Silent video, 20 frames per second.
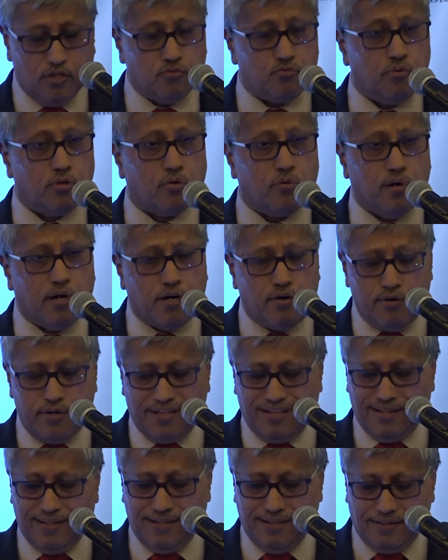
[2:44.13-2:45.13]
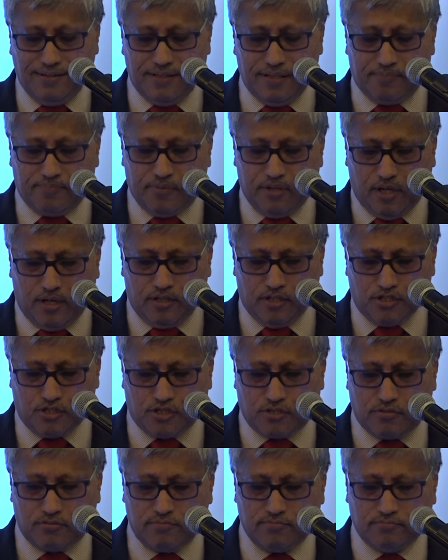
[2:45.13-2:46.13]
requiring in-depth
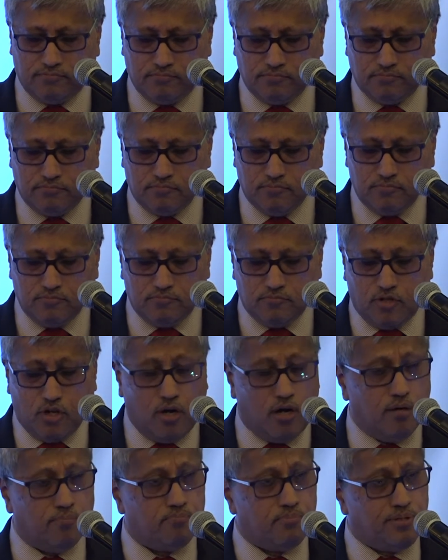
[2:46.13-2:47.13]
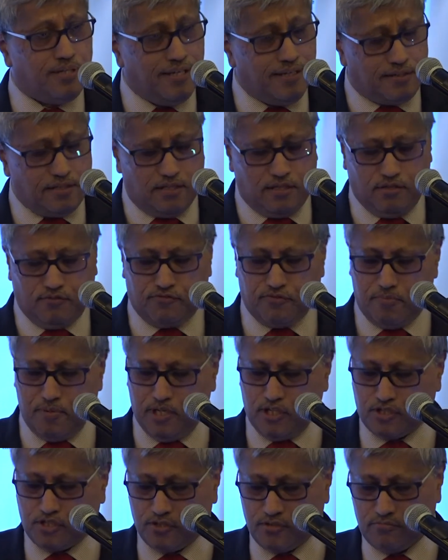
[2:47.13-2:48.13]
knowledge, updated
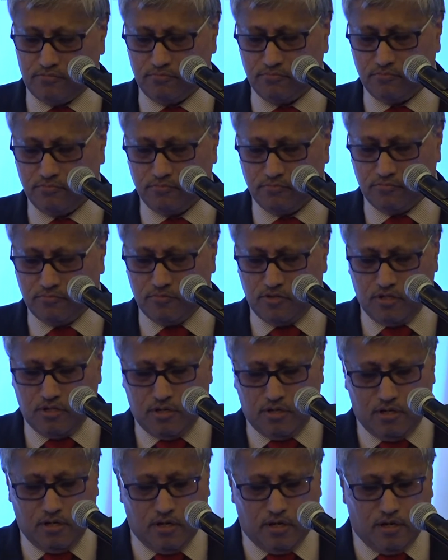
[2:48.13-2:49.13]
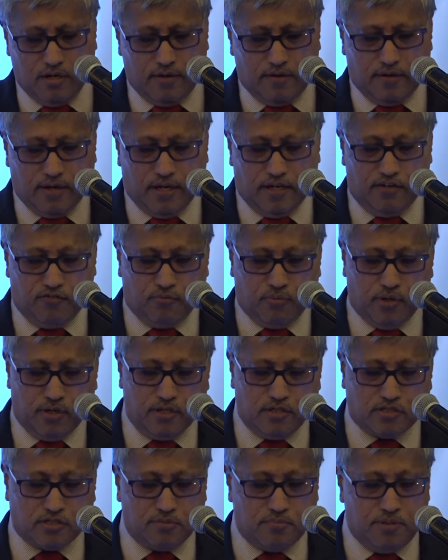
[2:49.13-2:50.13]
information, and if one
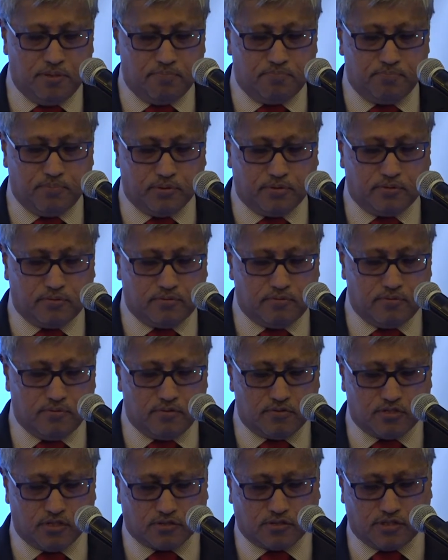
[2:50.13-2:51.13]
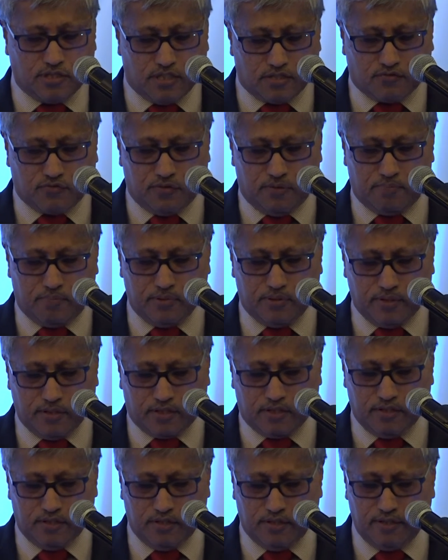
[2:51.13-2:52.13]
is to be successful,
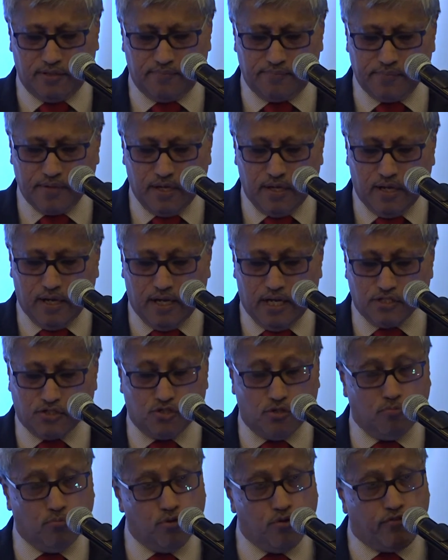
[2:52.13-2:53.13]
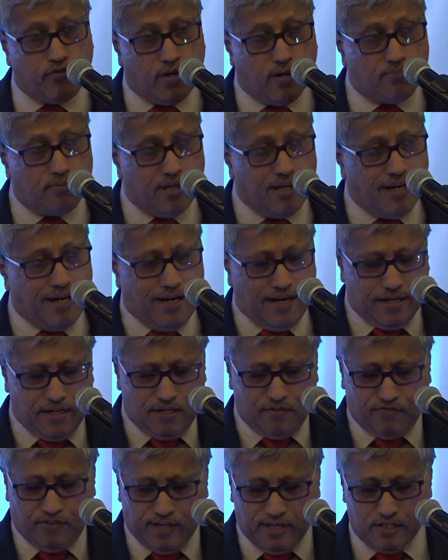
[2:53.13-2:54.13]
particularly as you move up the
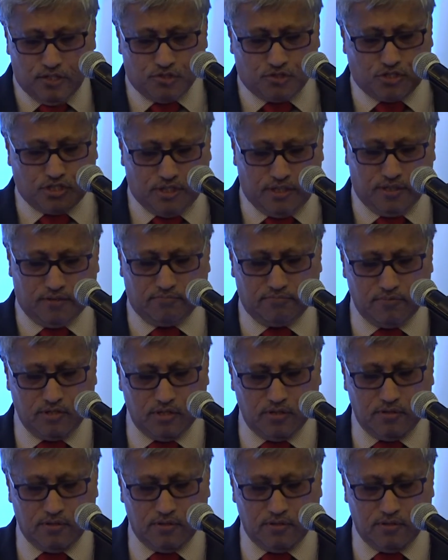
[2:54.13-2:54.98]
higher value chain,